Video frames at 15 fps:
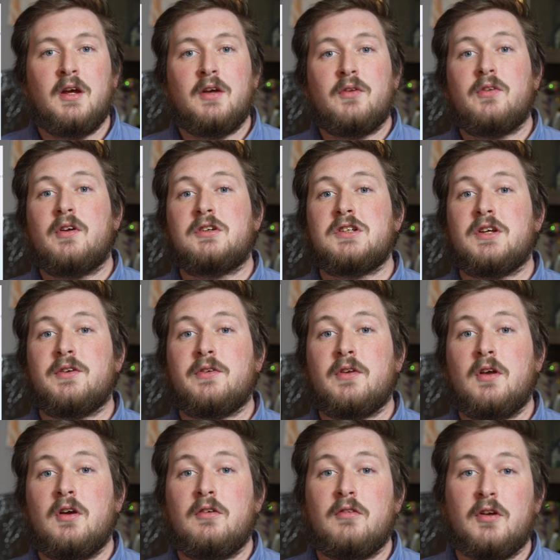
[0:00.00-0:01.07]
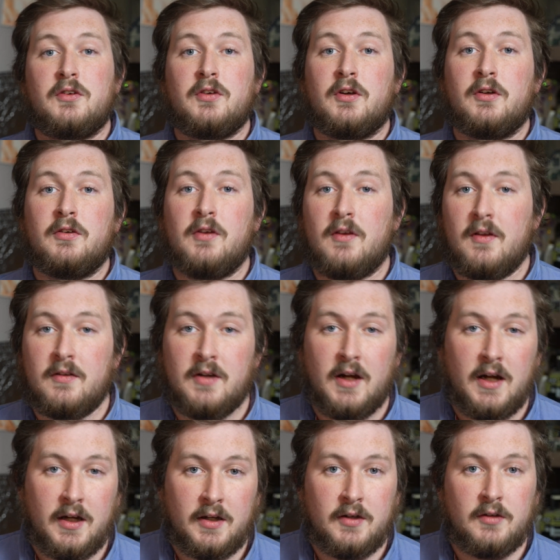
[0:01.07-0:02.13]
such as return to the
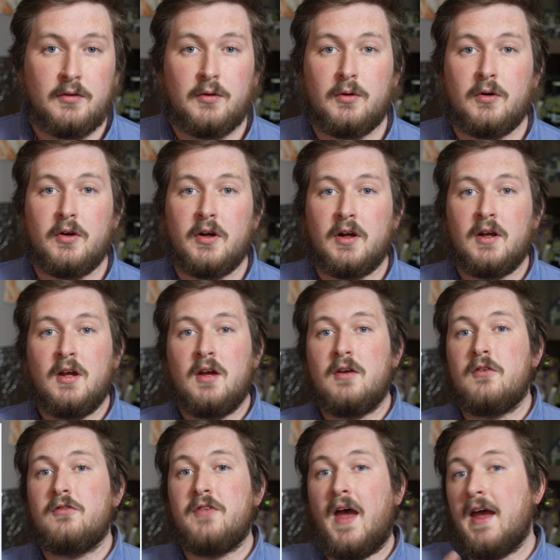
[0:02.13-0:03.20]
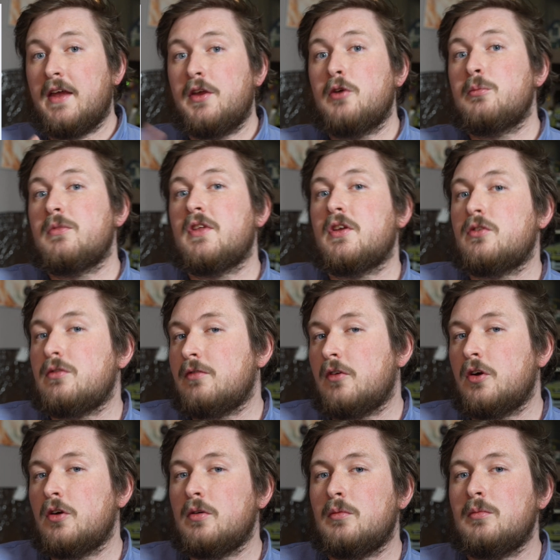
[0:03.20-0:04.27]
dock or vacuum this
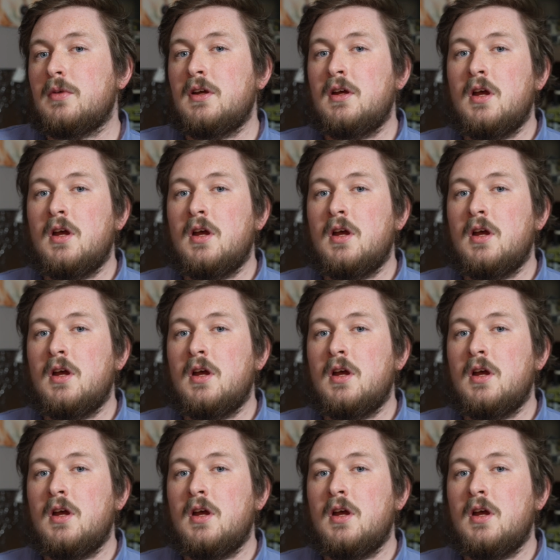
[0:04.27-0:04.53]
room,